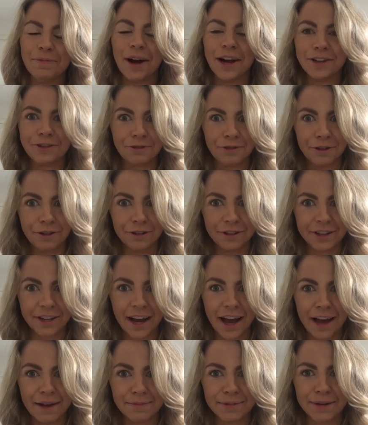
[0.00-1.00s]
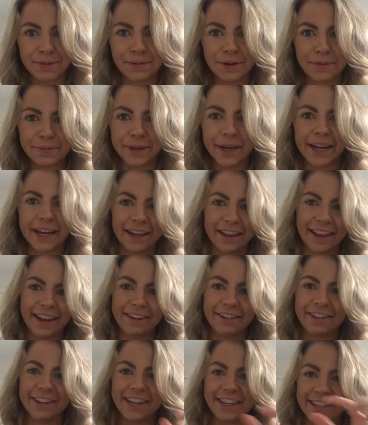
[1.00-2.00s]
I do it all the time. Sometimes I get
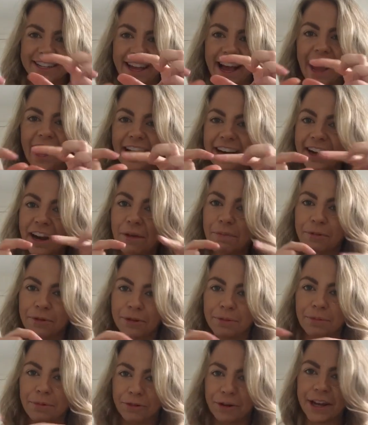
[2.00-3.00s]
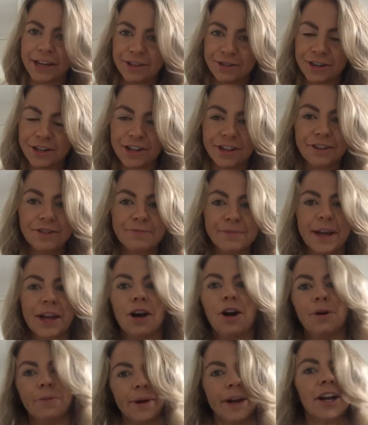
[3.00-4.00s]
like really excited and I put them all next to each other. I'm
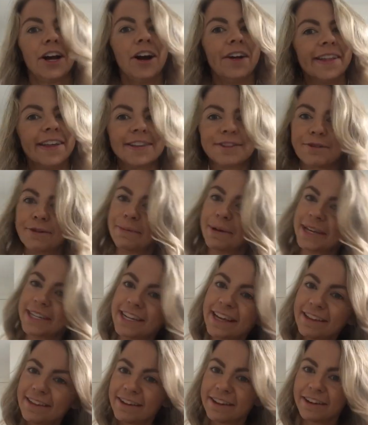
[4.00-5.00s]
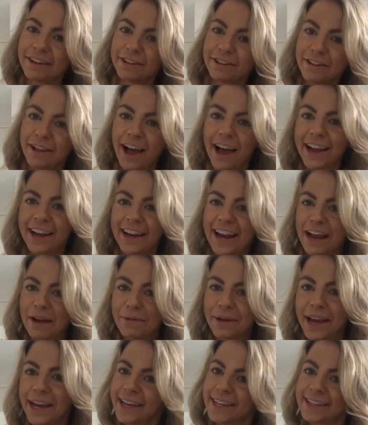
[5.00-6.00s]
like, oh my god, that's what my teeth are gonna look like in
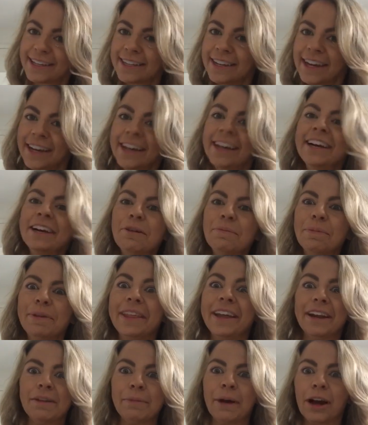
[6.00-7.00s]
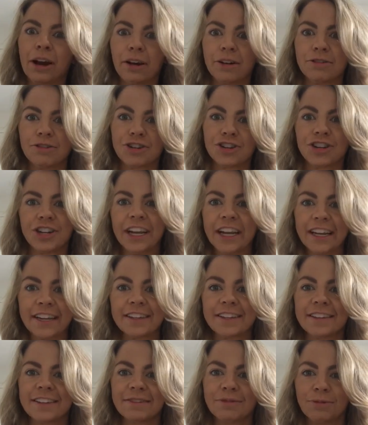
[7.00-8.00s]
8 weeks. But then I'm like, oh
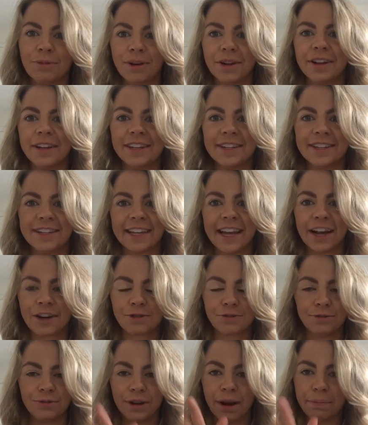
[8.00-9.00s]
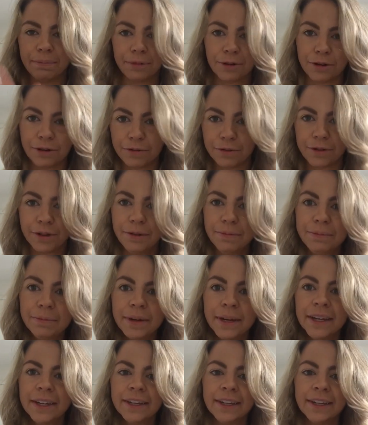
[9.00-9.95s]
shit, what is the actual number of them?